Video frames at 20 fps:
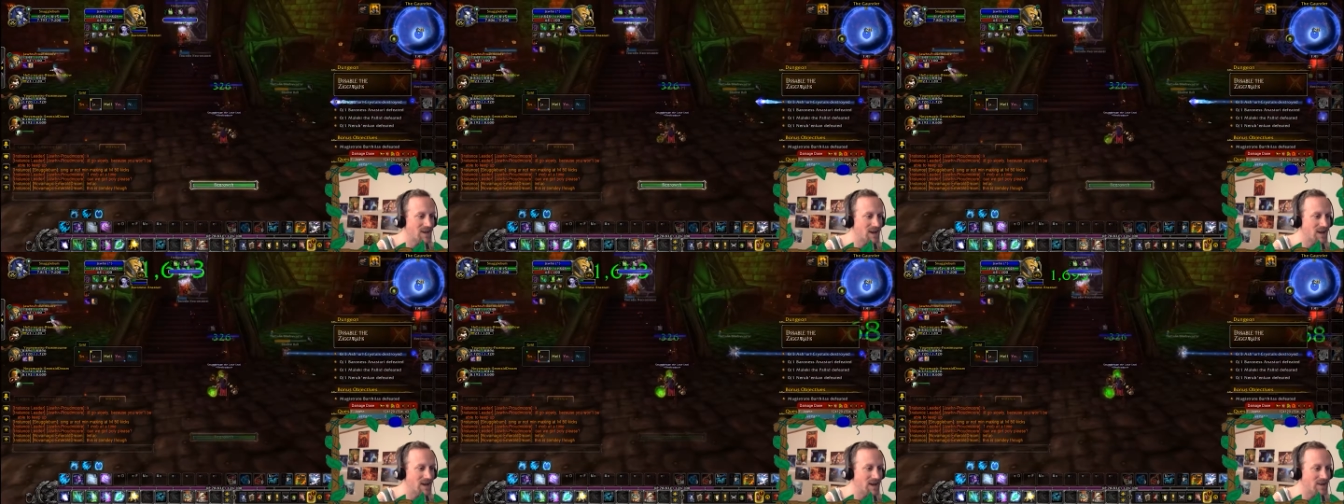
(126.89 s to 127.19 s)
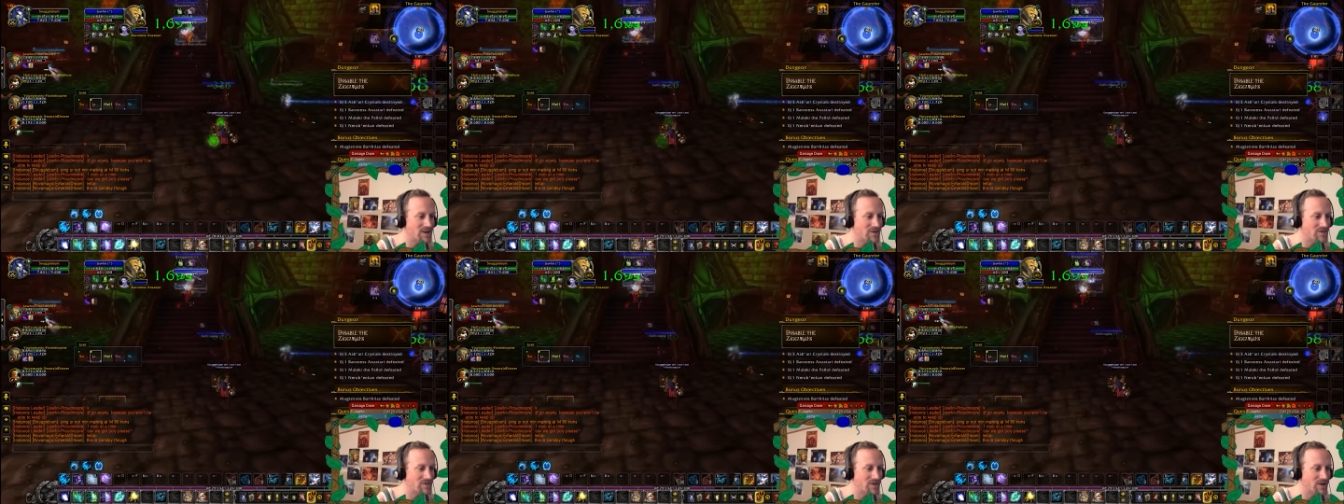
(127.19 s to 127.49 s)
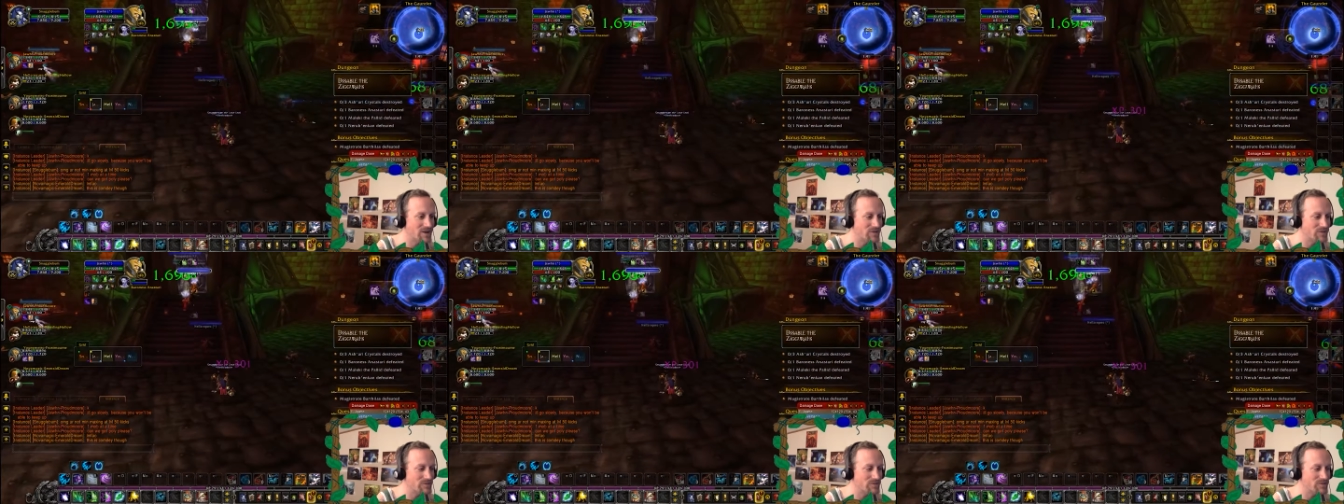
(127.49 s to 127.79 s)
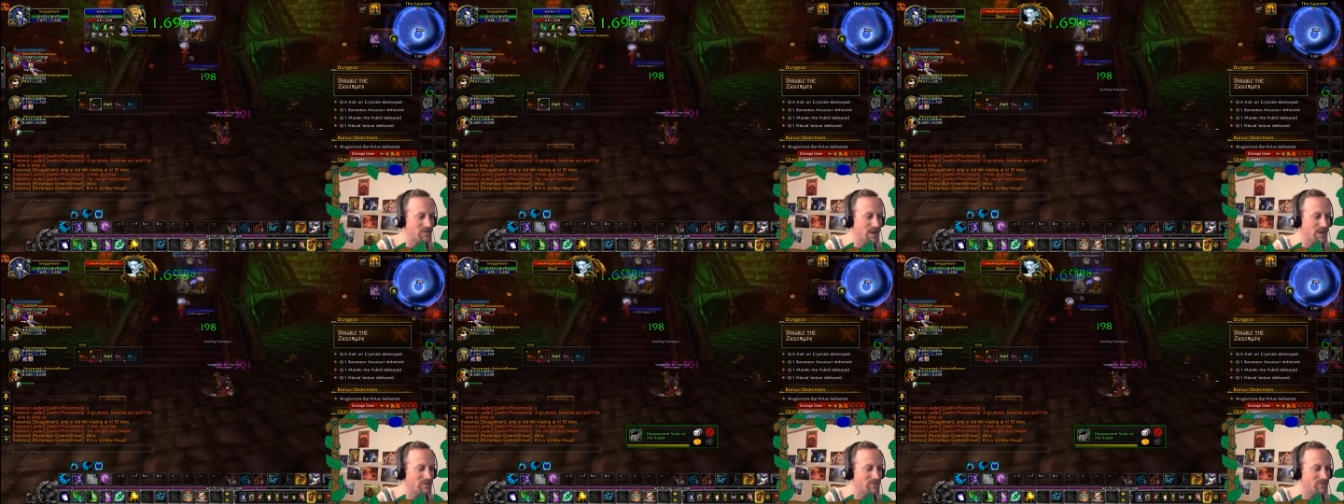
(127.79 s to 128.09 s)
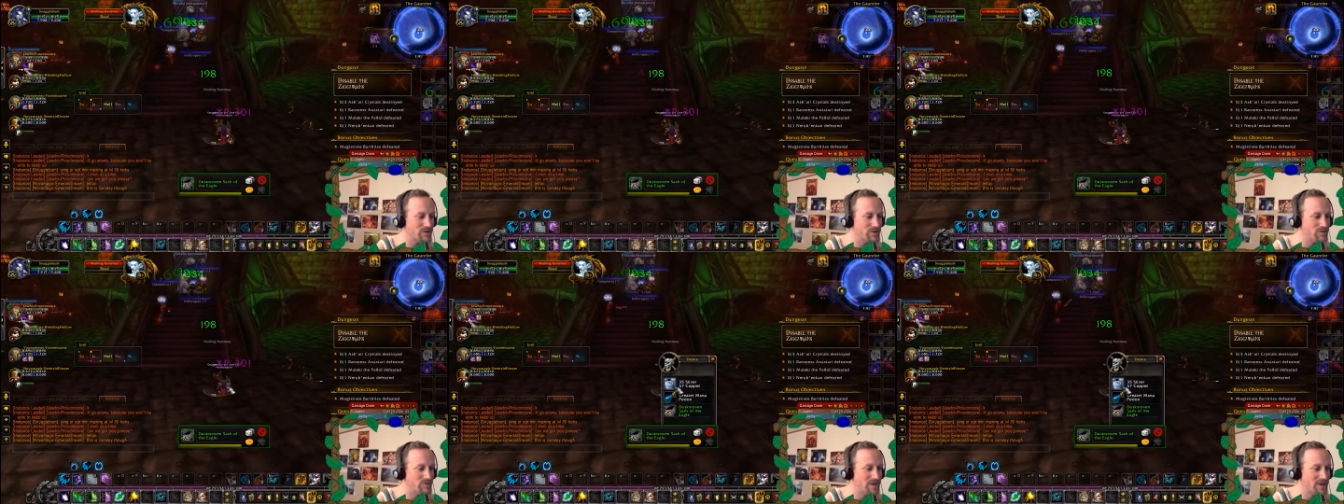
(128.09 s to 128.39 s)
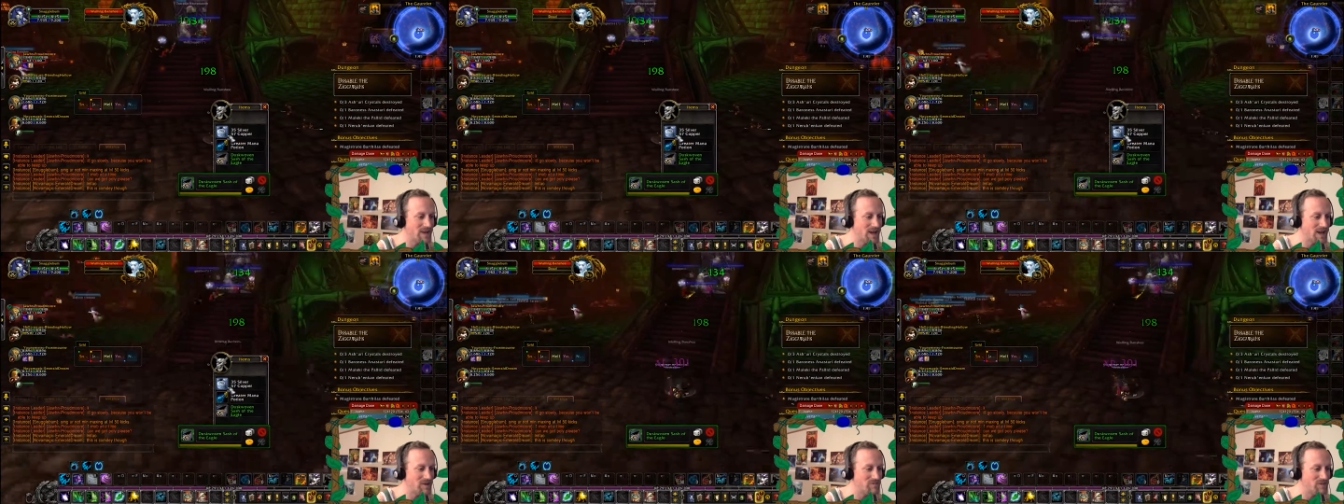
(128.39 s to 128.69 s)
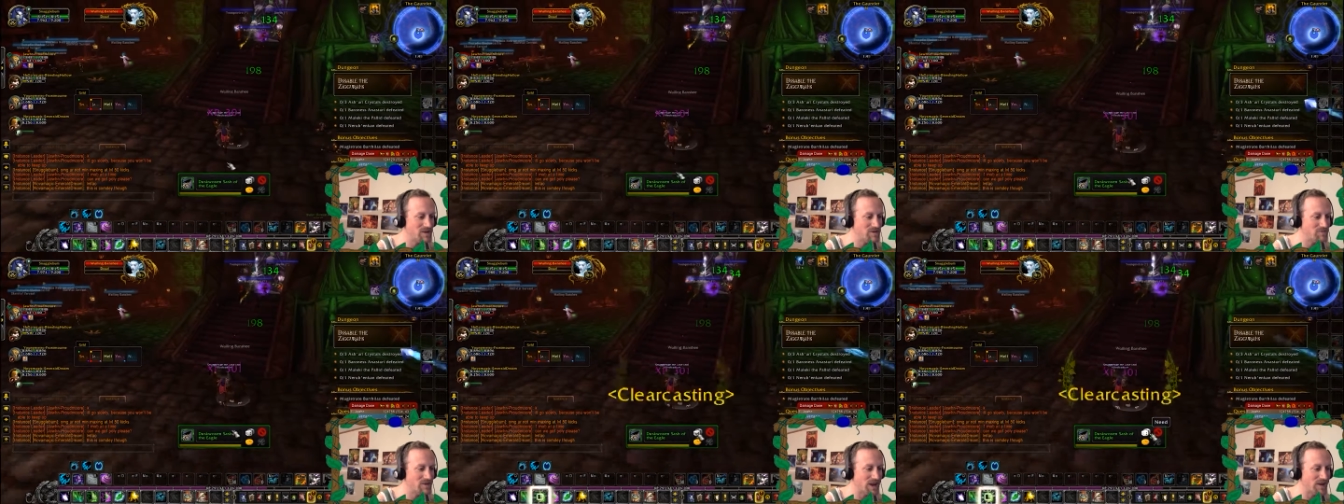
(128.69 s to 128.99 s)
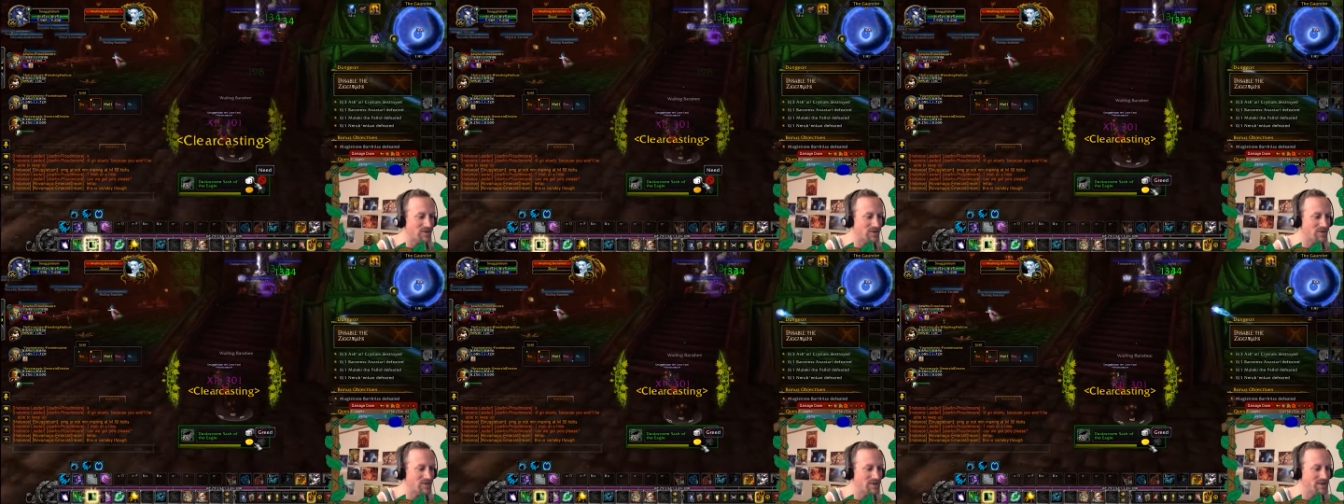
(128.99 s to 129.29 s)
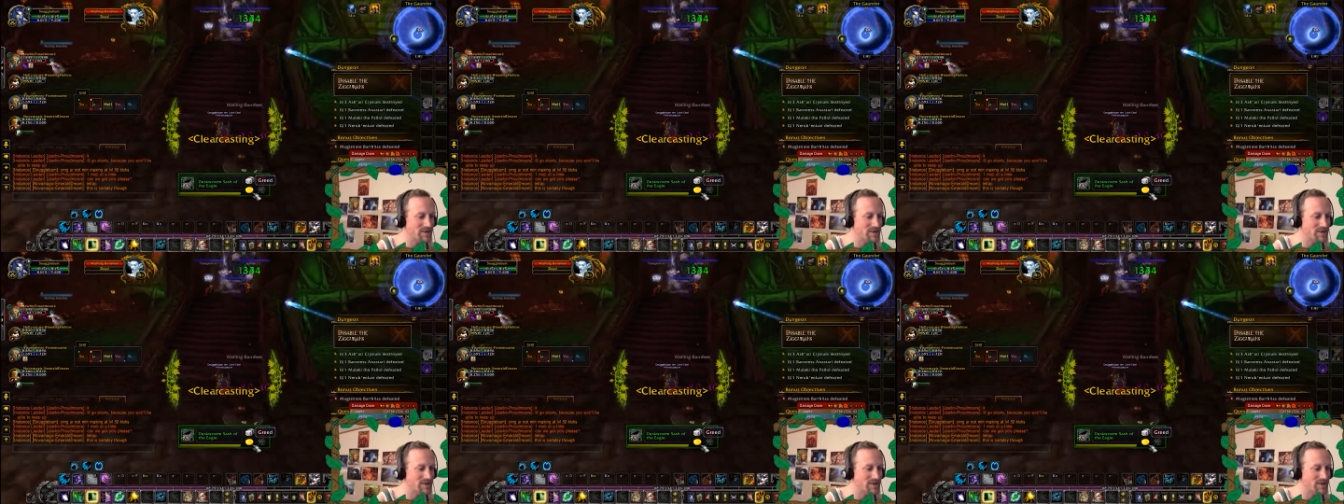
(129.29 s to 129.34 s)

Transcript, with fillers: I don't know. Like, would we not be basically